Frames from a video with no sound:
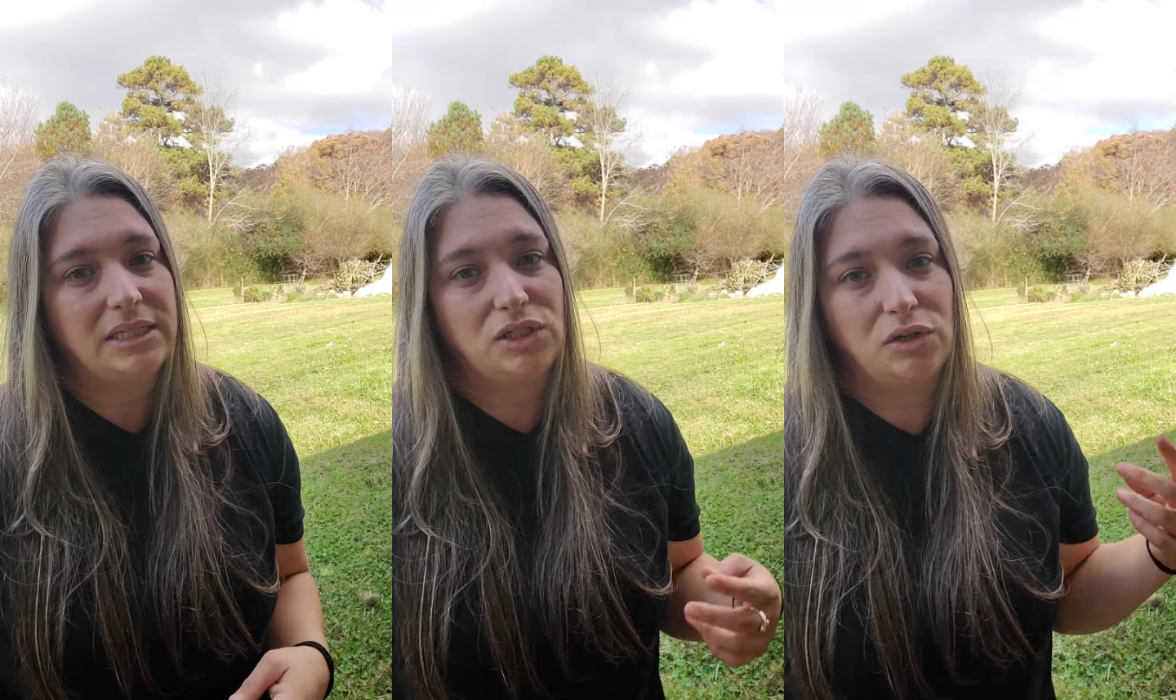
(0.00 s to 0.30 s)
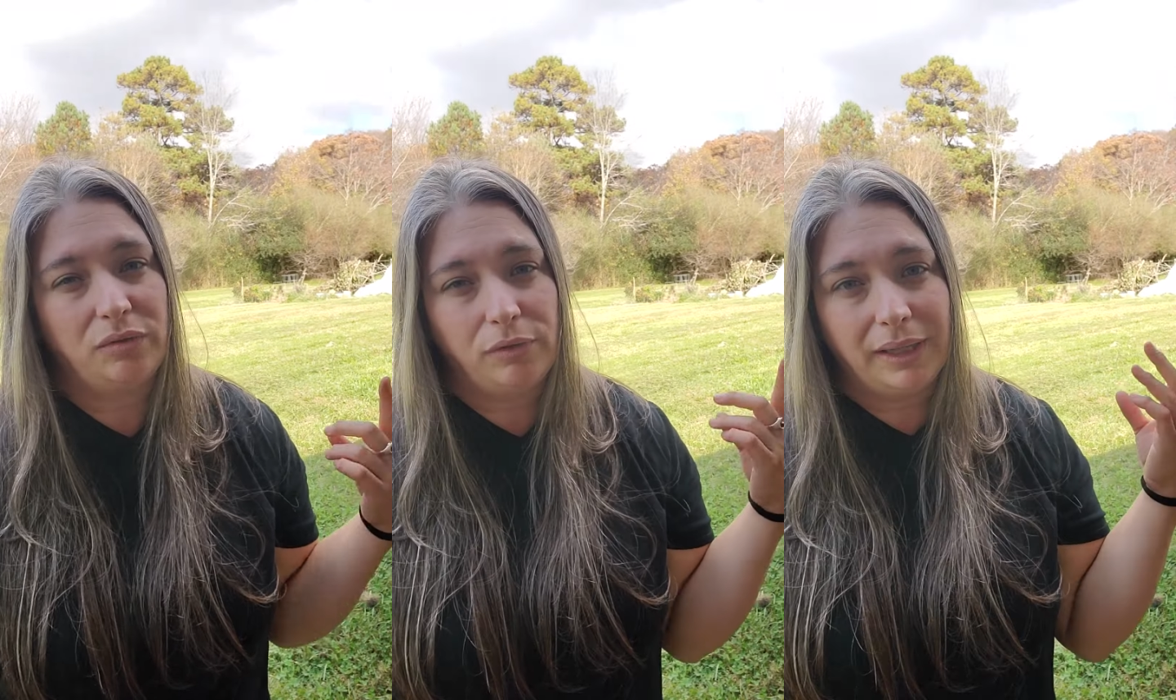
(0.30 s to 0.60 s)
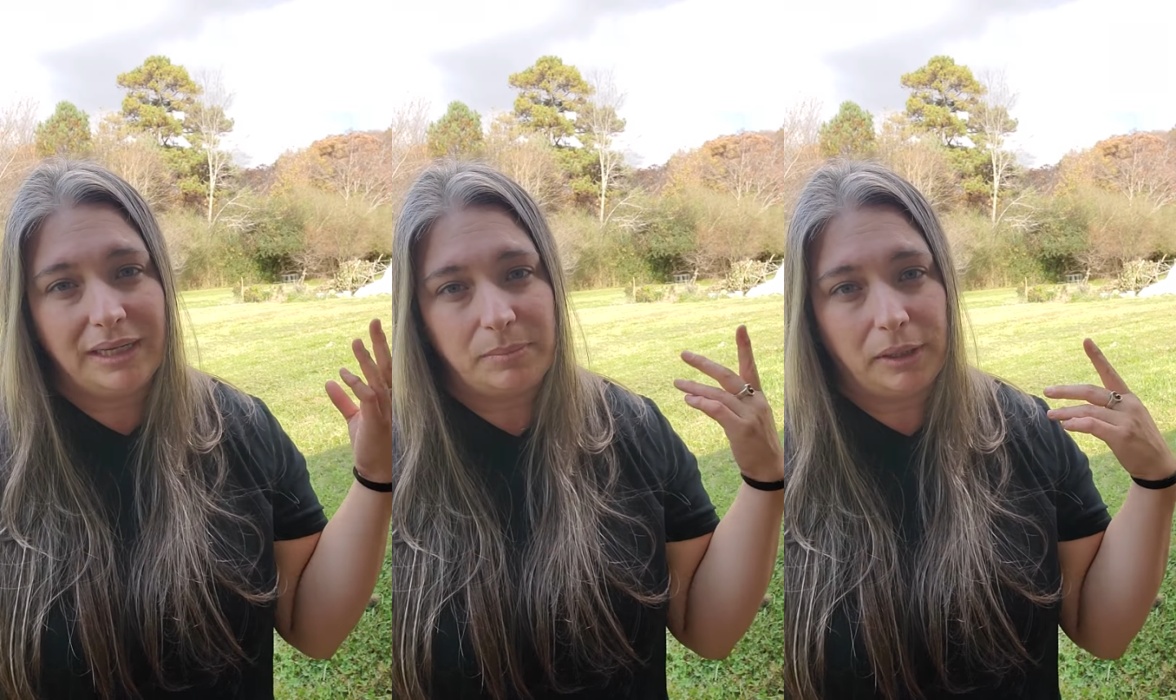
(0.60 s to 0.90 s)
And so we've really
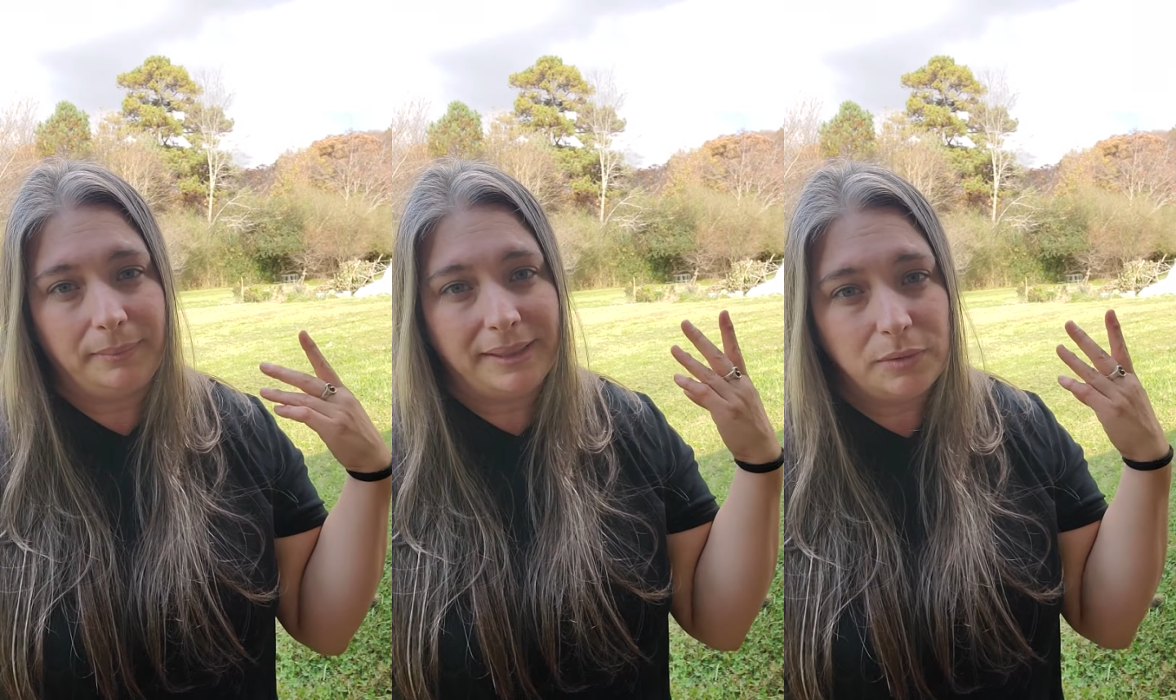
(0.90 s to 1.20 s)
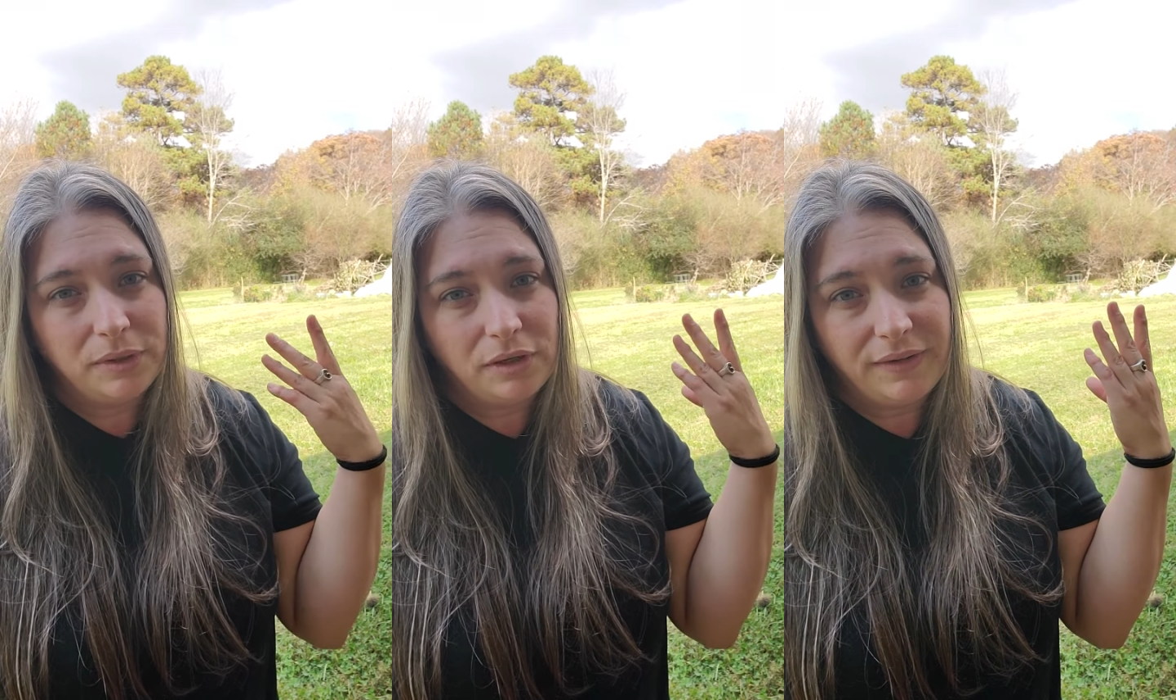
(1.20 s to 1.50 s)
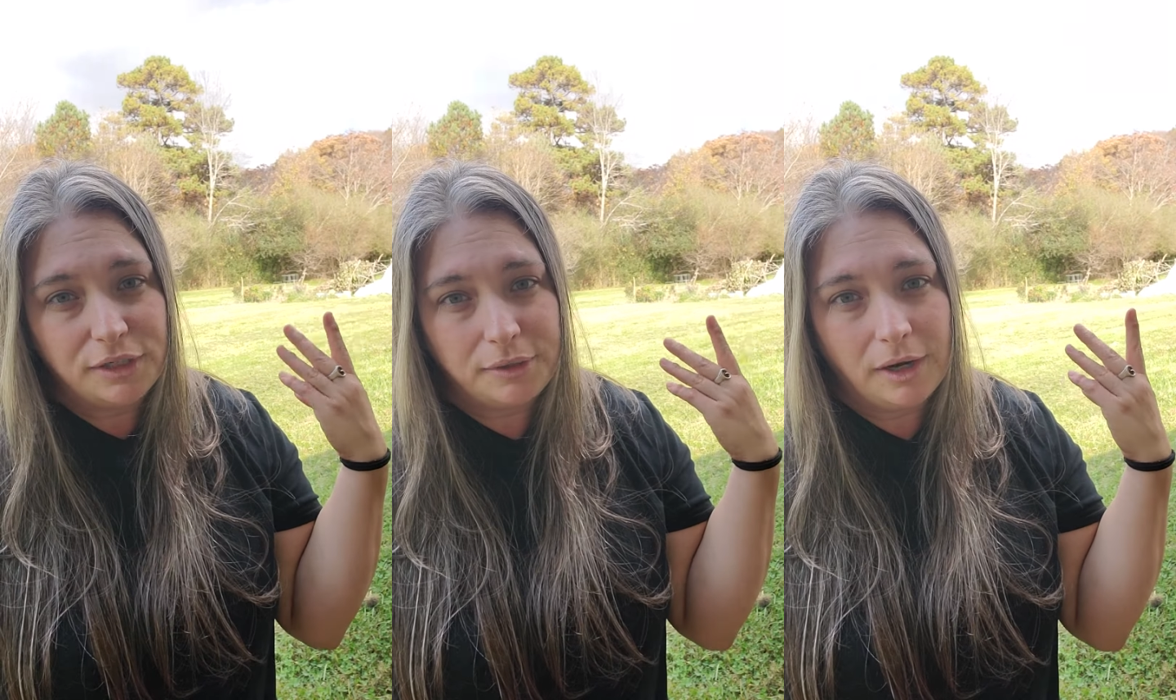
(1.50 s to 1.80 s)
experimented with our
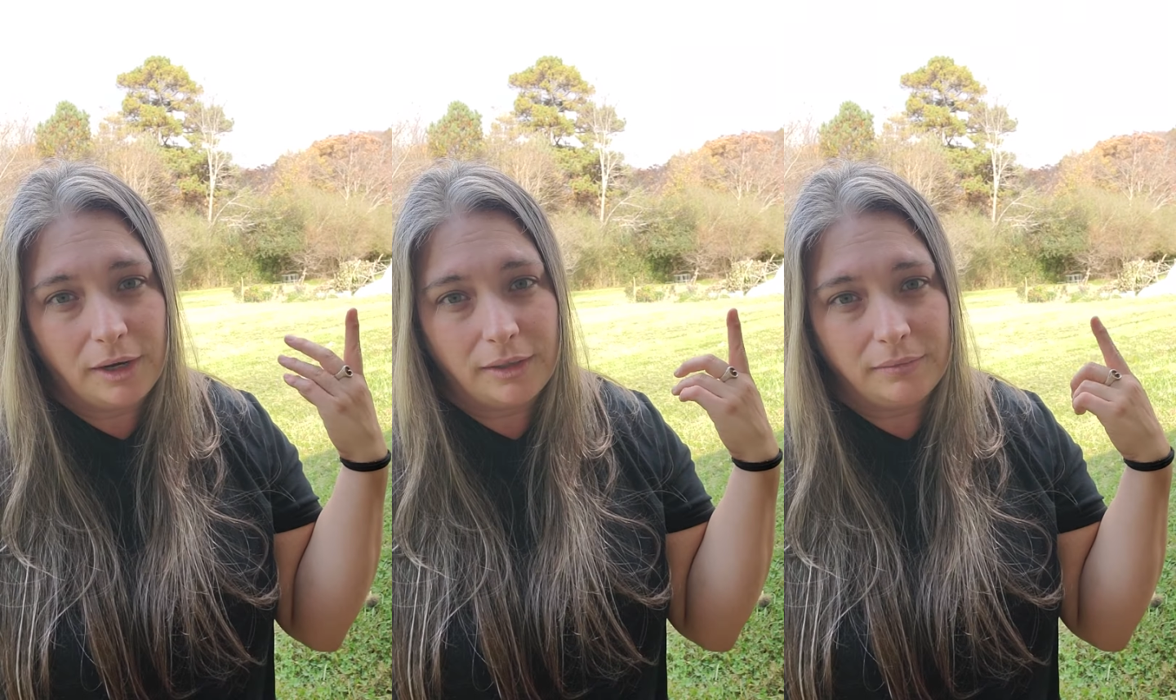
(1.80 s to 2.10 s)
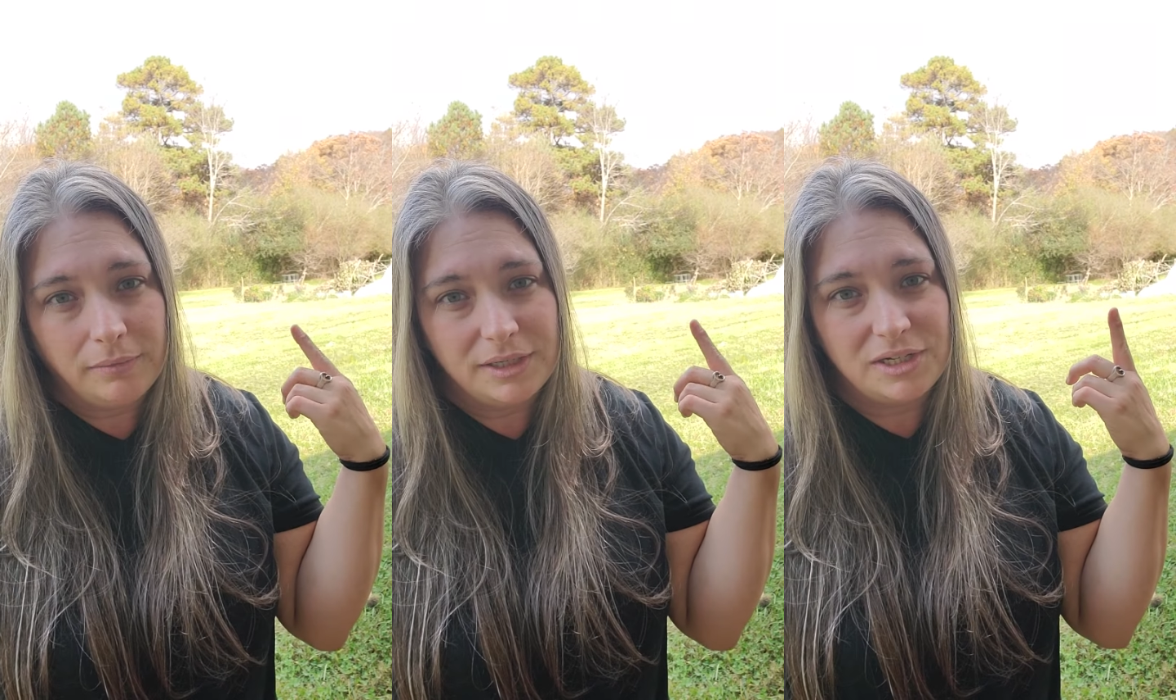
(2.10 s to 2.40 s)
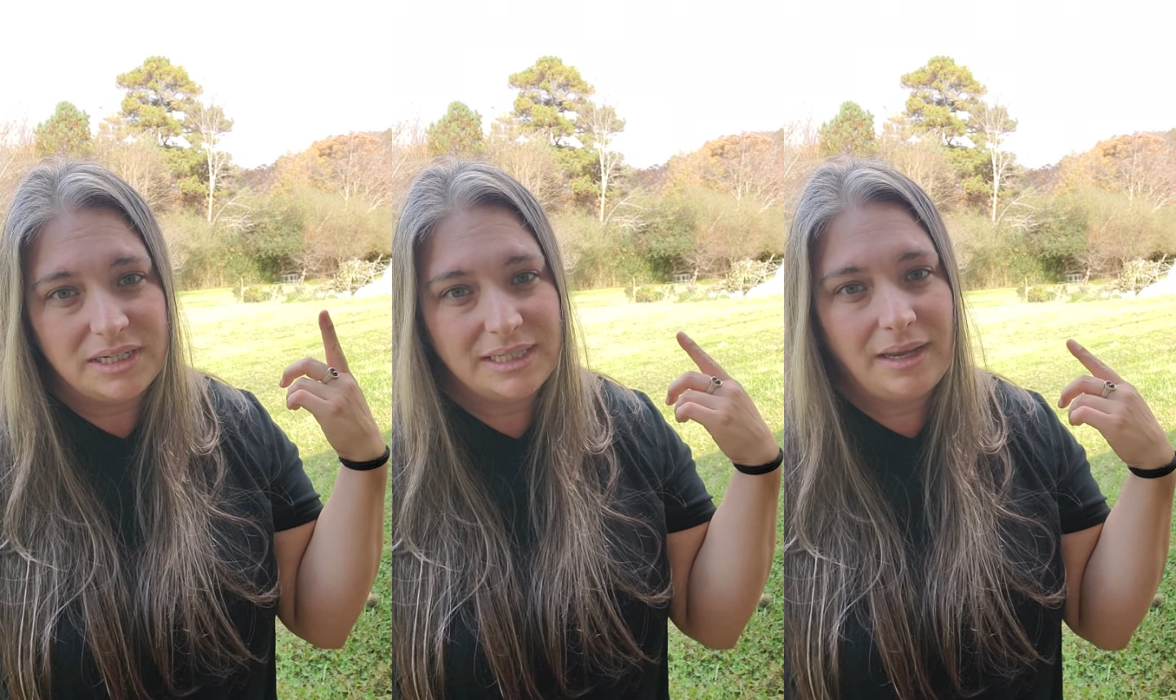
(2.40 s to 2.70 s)
victory garden, as you
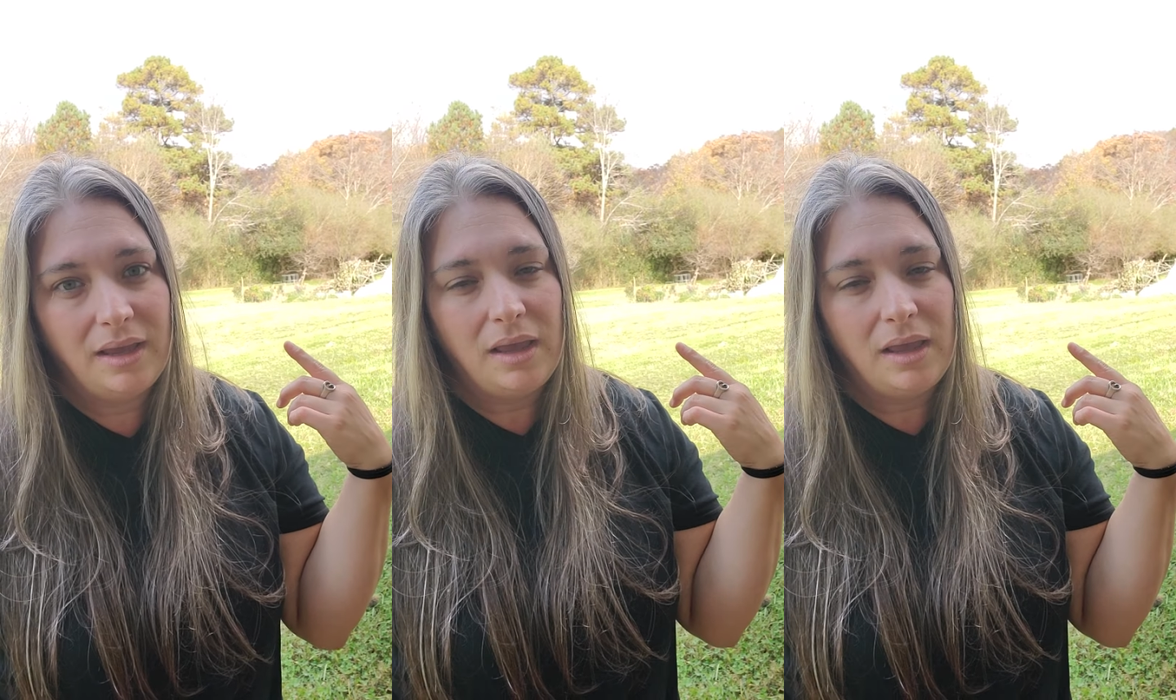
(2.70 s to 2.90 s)
can see,